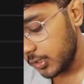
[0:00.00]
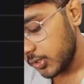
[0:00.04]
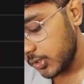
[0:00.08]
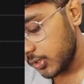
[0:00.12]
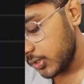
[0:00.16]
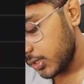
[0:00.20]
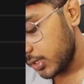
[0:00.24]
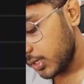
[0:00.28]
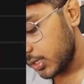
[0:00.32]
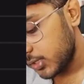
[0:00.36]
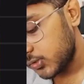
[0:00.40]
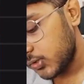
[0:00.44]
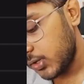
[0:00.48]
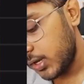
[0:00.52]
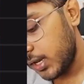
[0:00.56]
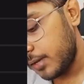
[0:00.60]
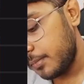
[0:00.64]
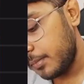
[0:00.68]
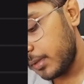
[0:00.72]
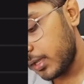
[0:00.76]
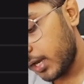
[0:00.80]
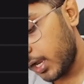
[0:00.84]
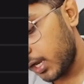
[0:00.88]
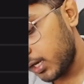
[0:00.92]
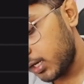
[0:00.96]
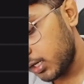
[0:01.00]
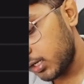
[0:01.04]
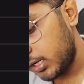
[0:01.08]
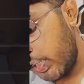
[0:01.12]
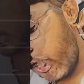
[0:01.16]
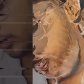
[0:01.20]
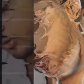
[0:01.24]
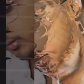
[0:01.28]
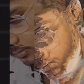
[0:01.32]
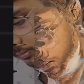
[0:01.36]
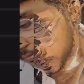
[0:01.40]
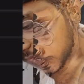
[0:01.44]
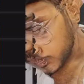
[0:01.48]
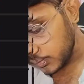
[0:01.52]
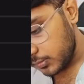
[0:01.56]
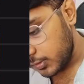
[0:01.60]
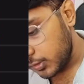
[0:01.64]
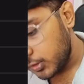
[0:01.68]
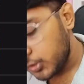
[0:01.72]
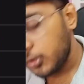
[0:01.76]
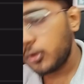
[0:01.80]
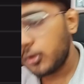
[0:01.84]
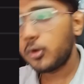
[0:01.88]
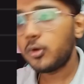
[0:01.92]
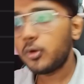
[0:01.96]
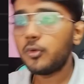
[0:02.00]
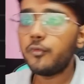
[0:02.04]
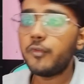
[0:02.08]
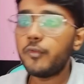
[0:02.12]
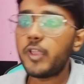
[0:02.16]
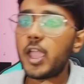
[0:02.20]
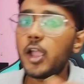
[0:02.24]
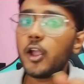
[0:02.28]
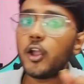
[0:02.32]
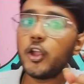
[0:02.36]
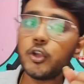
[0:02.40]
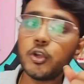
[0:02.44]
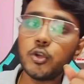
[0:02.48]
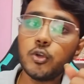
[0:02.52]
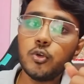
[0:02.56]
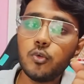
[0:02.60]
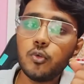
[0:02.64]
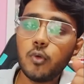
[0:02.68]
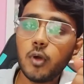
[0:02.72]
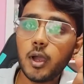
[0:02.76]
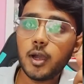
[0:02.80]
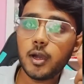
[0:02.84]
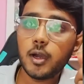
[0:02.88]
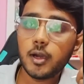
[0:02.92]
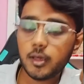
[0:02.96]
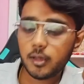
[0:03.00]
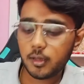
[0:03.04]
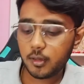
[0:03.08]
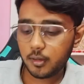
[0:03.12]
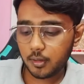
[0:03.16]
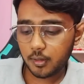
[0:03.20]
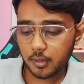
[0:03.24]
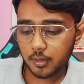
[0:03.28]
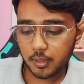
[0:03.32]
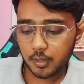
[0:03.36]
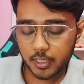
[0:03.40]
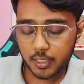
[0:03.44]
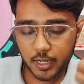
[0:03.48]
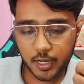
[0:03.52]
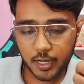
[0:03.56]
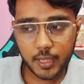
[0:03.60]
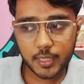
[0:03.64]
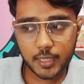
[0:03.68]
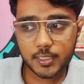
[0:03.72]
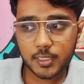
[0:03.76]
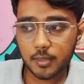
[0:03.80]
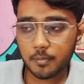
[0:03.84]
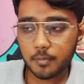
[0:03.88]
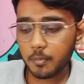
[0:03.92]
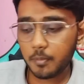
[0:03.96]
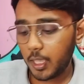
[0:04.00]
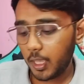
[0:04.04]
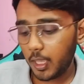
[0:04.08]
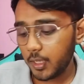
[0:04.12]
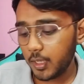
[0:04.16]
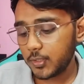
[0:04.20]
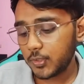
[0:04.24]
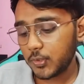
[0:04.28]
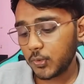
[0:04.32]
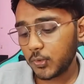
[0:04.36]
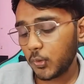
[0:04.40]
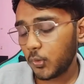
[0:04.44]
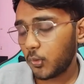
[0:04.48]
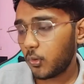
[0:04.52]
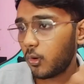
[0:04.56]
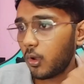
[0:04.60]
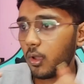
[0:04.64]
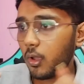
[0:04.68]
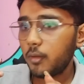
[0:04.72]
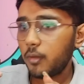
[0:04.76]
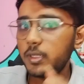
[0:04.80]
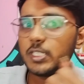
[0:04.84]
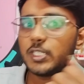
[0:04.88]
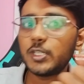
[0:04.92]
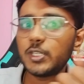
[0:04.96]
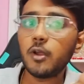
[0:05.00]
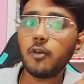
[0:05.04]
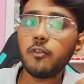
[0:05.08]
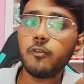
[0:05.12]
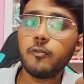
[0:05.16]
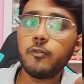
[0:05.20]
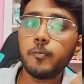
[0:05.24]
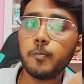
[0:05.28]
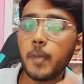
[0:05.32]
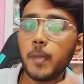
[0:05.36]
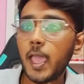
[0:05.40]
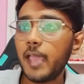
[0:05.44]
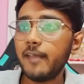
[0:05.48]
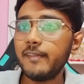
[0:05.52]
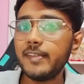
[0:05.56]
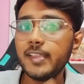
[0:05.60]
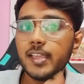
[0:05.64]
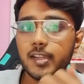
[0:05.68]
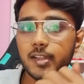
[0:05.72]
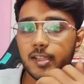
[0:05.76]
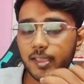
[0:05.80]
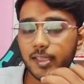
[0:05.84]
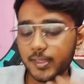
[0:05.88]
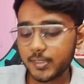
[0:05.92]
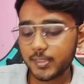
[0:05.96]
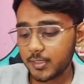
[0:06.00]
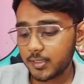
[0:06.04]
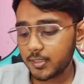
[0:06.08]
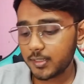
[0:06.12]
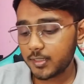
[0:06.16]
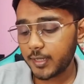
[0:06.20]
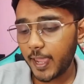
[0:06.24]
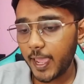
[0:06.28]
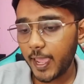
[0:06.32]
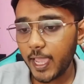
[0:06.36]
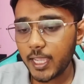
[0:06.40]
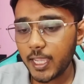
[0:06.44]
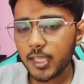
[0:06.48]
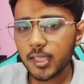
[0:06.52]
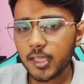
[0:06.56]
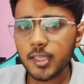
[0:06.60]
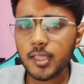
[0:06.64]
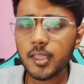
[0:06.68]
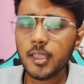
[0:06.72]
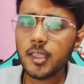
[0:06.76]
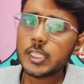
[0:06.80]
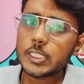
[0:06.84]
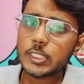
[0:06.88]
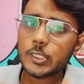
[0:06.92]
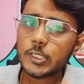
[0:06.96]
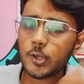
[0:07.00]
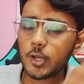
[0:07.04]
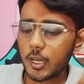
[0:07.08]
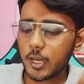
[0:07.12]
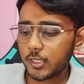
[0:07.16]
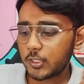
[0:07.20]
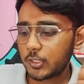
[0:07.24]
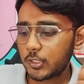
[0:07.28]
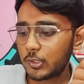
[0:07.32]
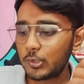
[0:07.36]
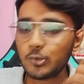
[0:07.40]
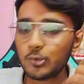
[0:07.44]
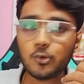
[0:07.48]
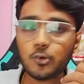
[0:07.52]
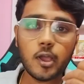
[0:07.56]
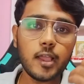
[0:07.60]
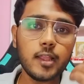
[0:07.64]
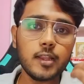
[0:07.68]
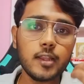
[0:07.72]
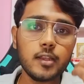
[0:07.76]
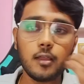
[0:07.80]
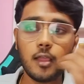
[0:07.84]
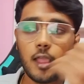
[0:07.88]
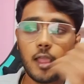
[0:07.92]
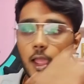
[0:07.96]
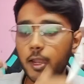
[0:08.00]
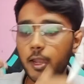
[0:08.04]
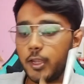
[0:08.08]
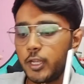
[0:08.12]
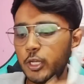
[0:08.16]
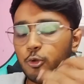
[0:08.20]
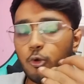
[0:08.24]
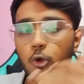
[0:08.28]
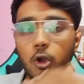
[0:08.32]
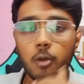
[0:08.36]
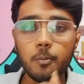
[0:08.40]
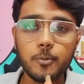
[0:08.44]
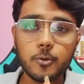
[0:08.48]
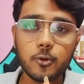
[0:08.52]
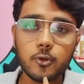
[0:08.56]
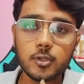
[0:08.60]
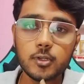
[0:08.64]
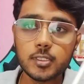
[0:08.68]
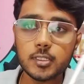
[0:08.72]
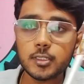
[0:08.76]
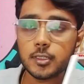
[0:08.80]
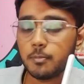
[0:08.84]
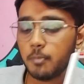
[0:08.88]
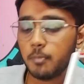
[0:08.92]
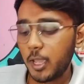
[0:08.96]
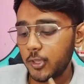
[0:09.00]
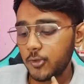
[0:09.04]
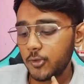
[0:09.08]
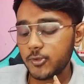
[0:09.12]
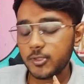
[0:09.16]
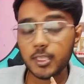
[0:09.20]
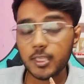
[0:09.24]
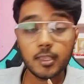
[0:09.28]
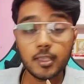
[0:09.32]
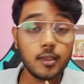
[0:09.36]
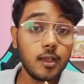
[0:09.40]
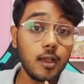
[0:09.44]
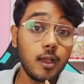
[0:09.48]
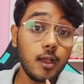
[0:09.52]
So let me write it down. So we are going to do a recursion base. So instead of having a recursion stack, so let's do a new approach by using